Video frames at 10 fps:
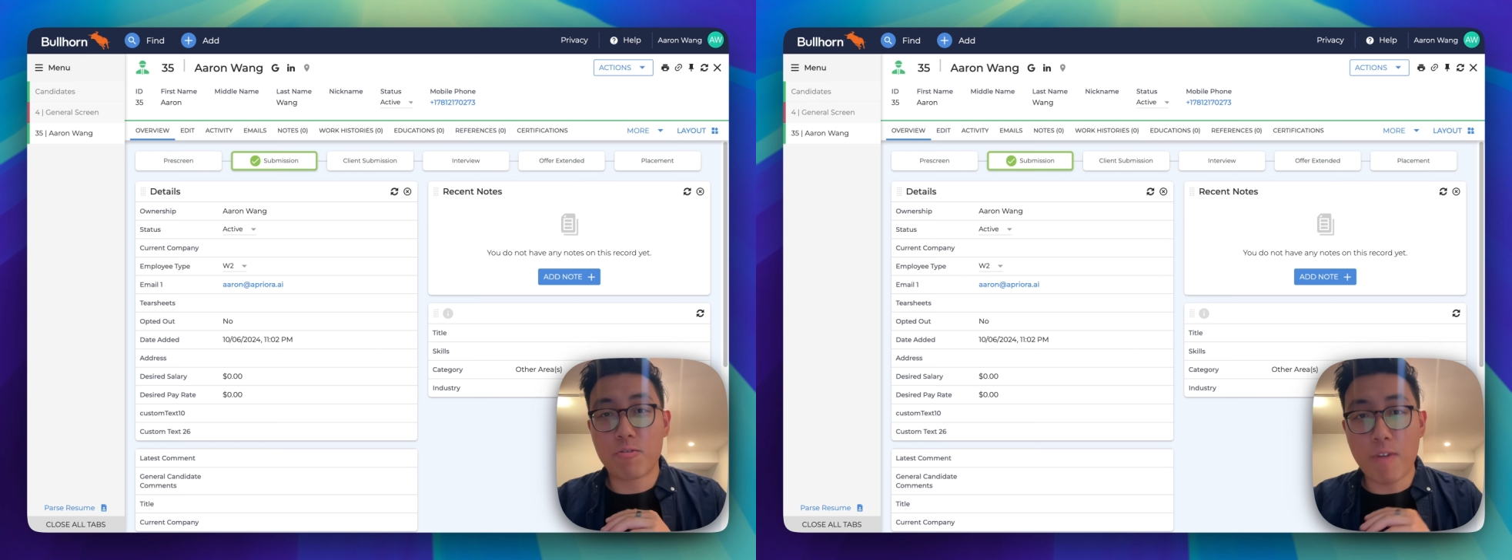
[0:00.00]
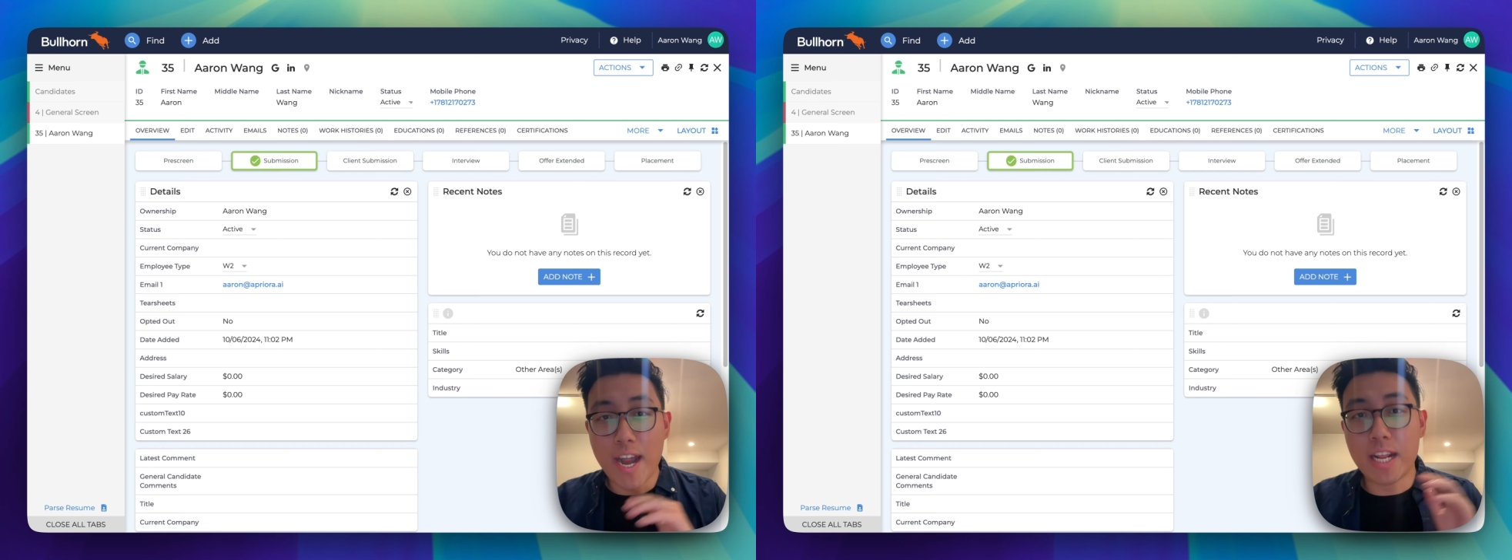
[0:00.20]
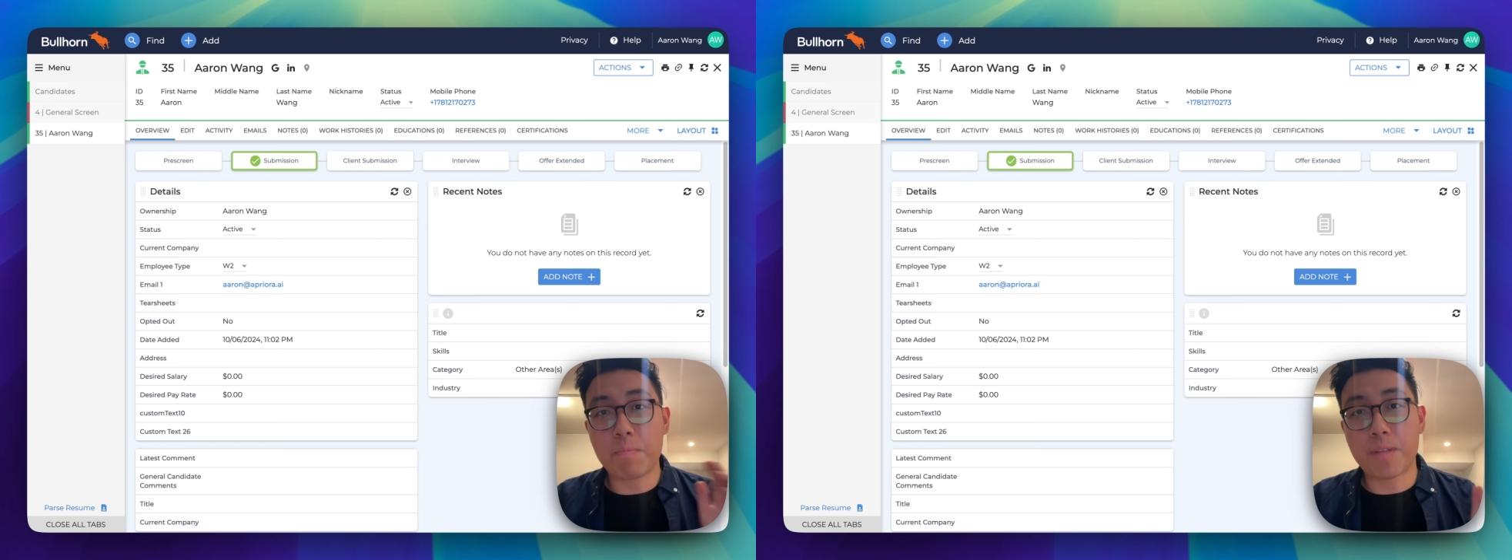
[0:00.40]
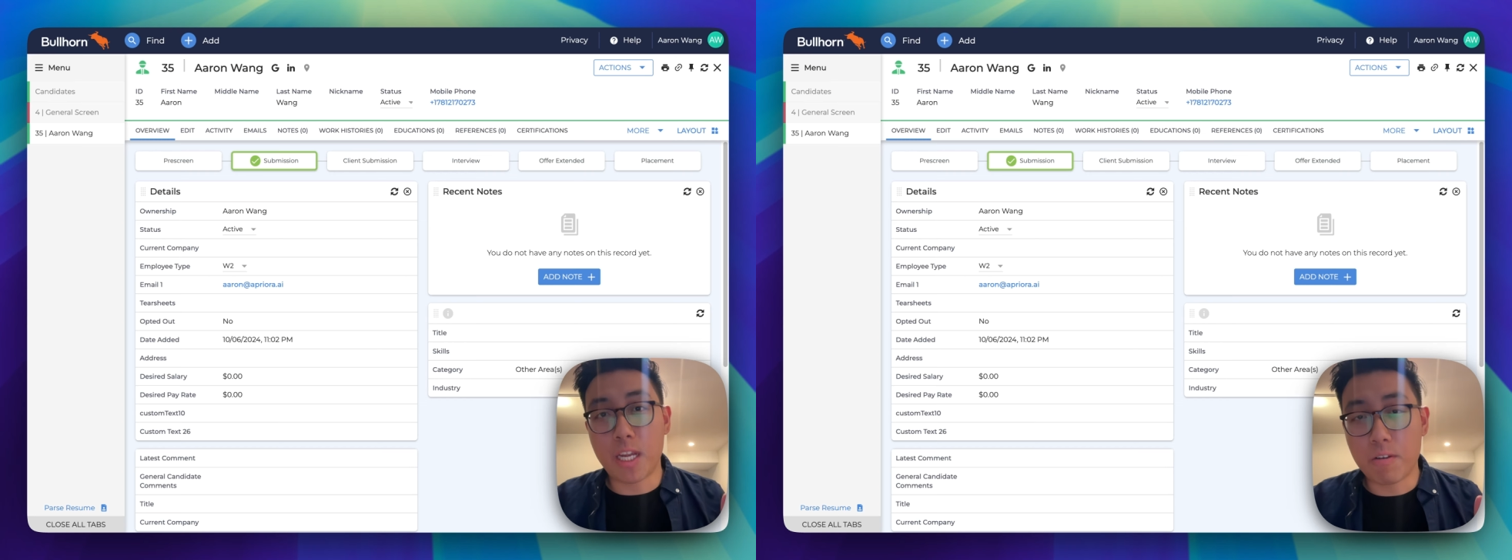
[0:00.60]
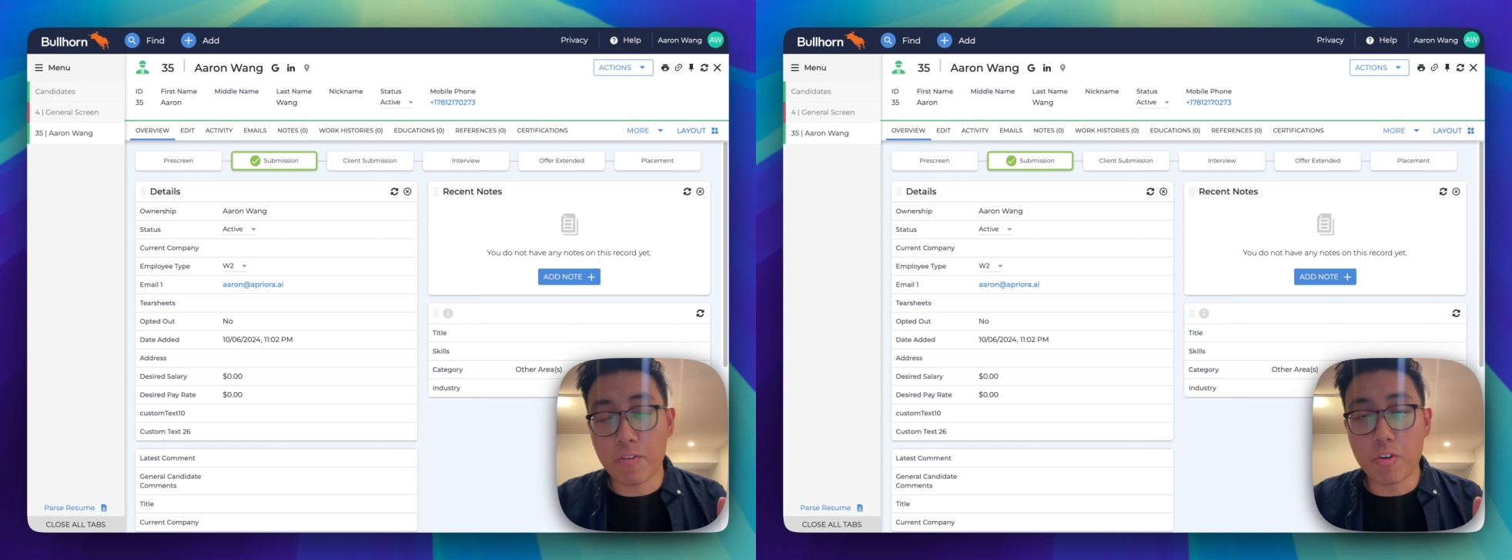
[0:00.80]
writing up the
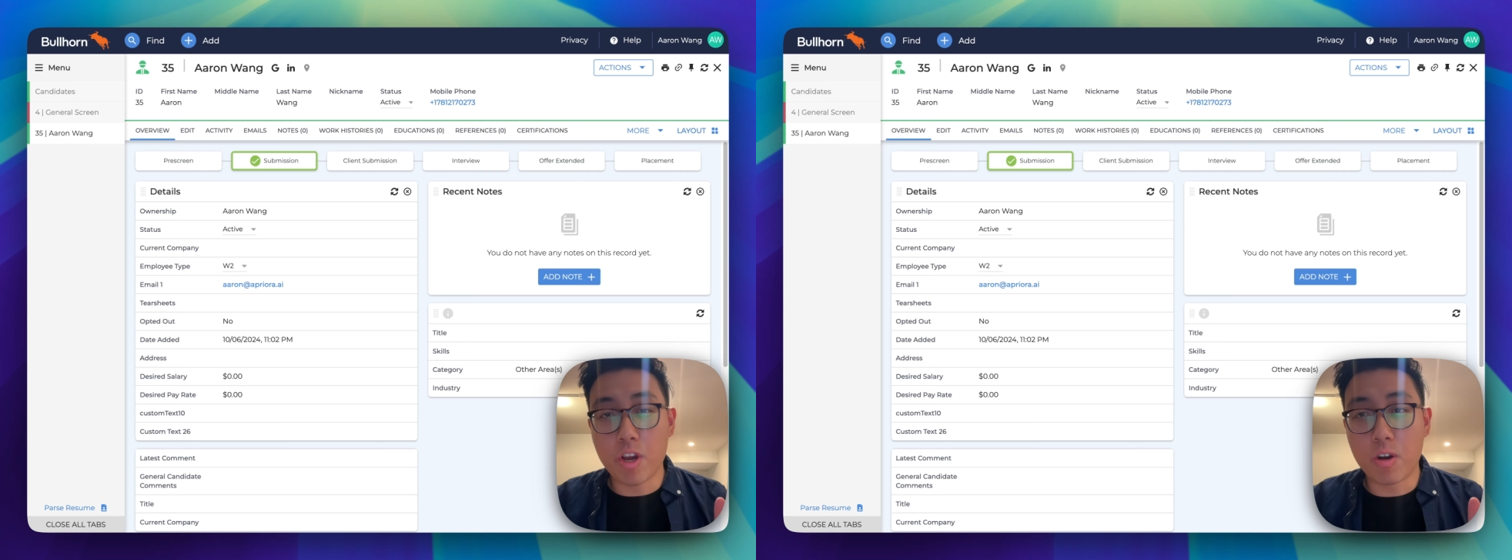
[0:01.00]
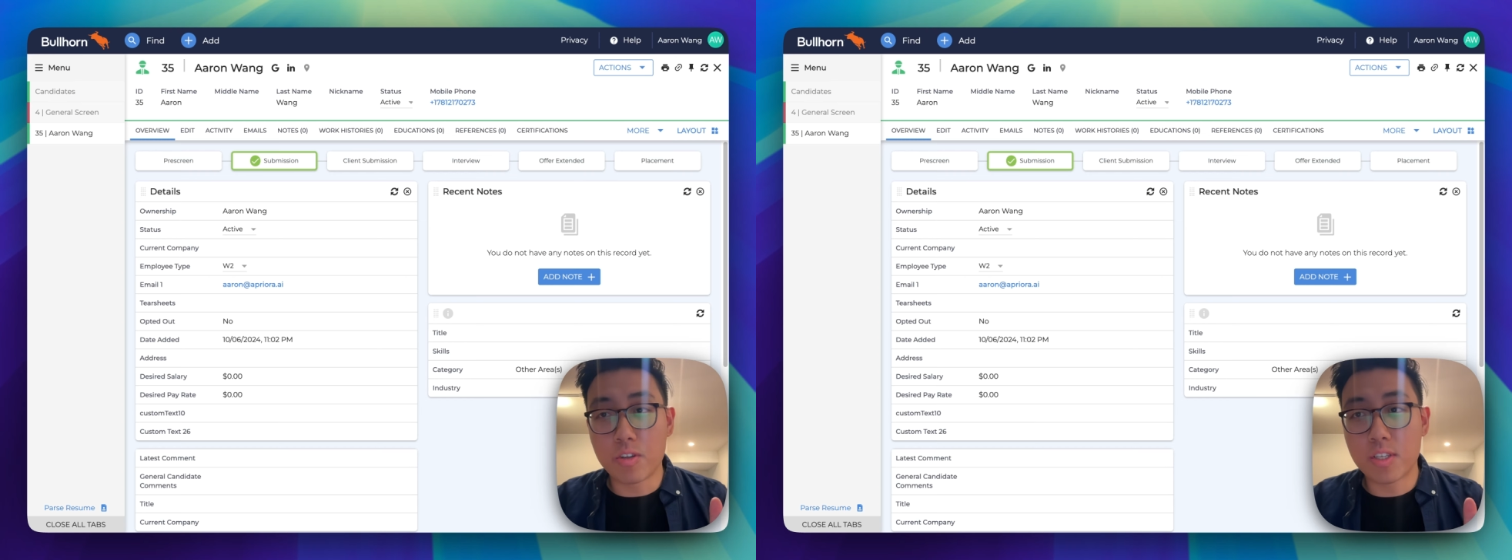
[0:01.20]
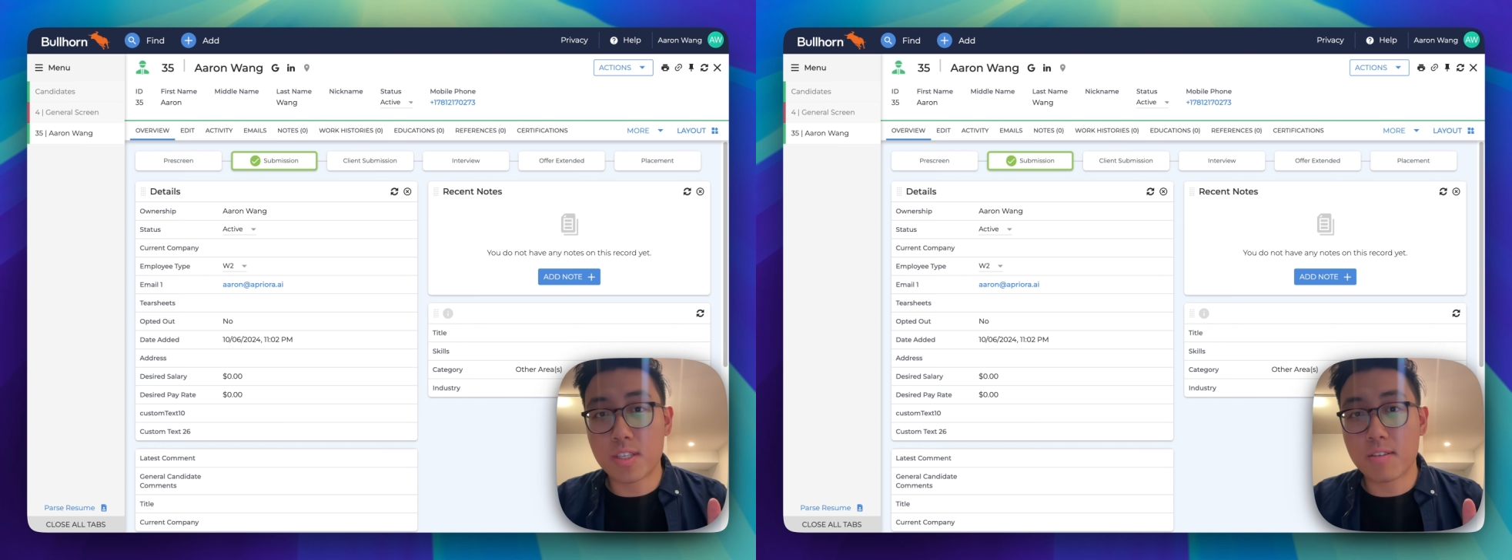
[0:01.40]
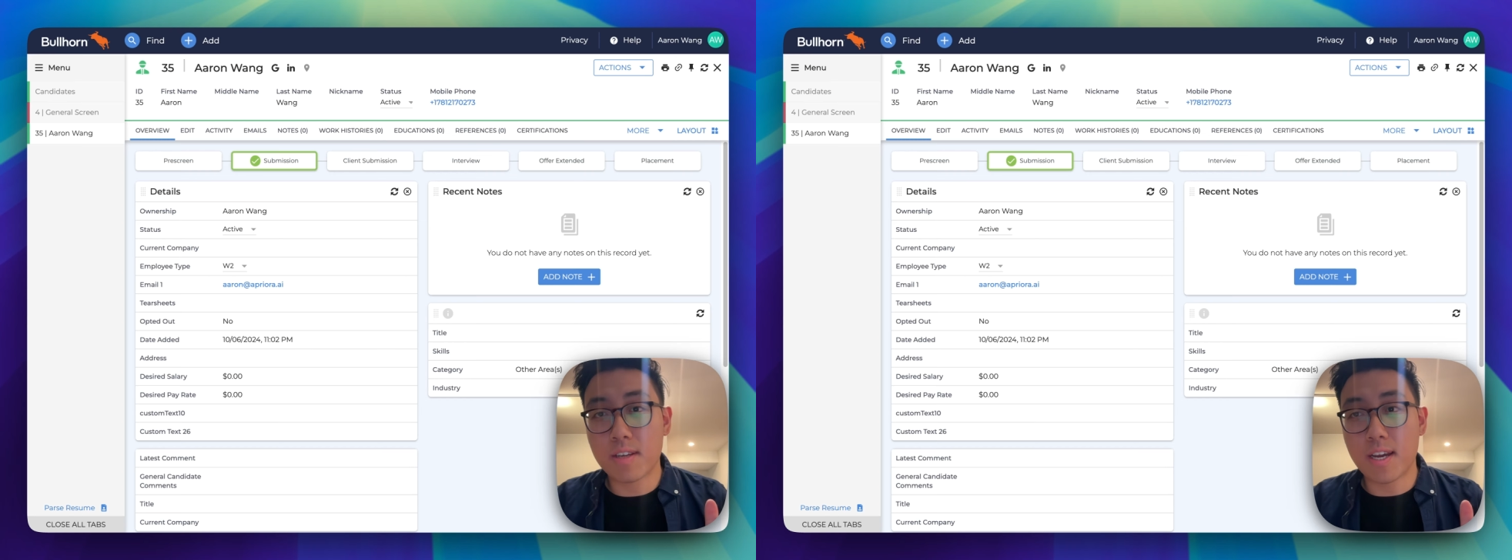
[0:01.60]
interview notes,